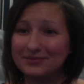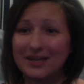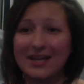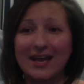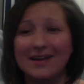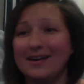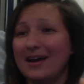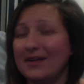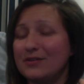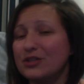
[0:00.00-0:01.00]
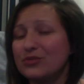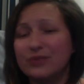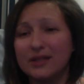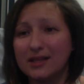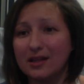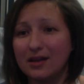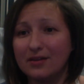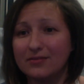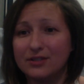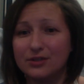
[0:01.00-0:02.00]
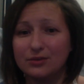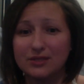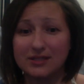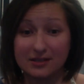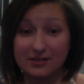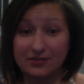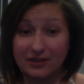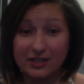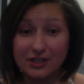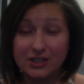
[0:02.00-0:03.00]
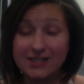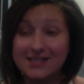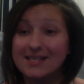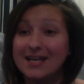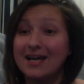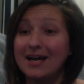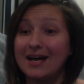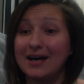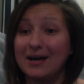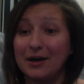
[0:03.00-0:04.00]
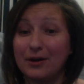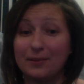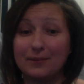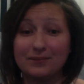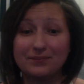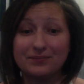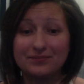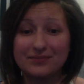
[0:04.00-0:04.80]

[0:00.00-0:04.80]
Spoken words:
Again, I just really love to discuss foundations and